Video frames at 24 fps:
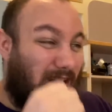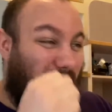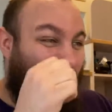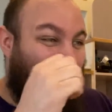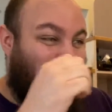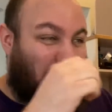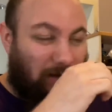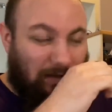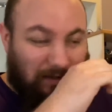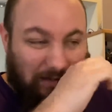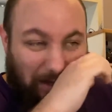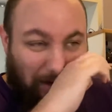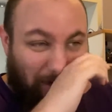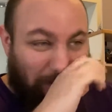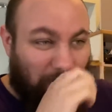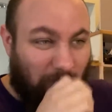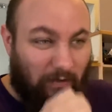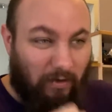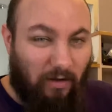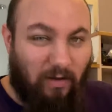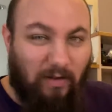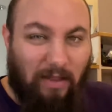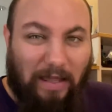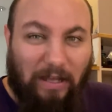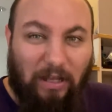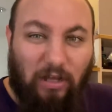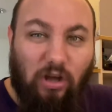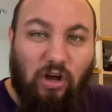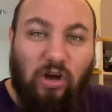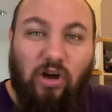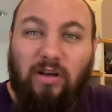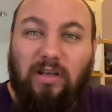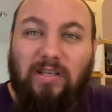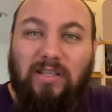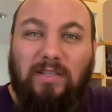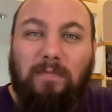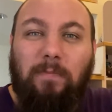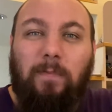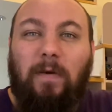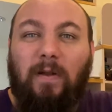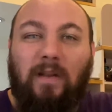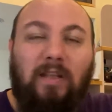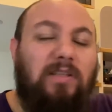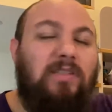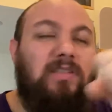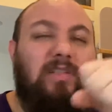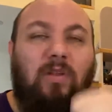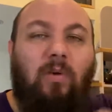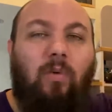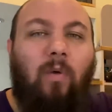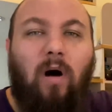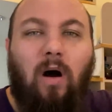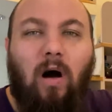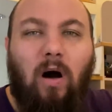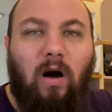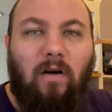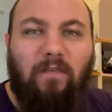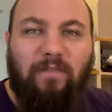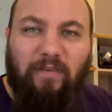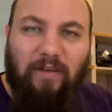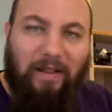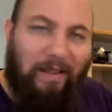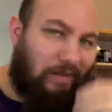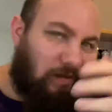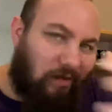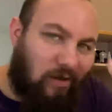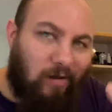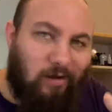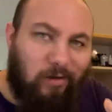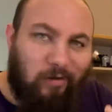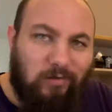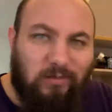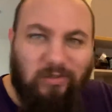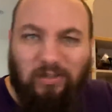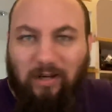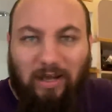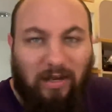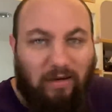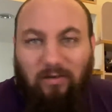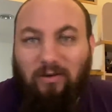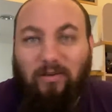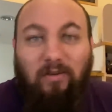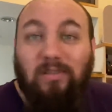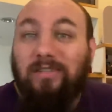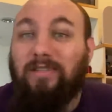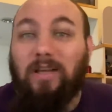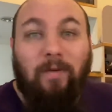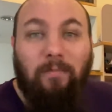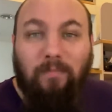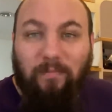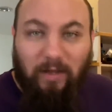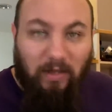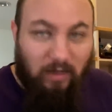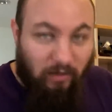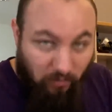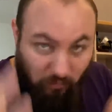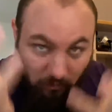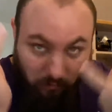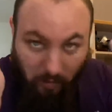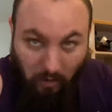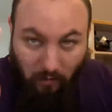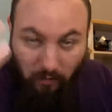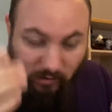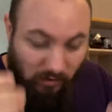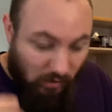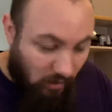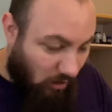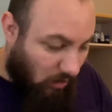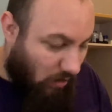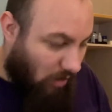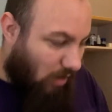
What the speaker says: there are hooks put into the wall for coats or I don't know, something, who knows.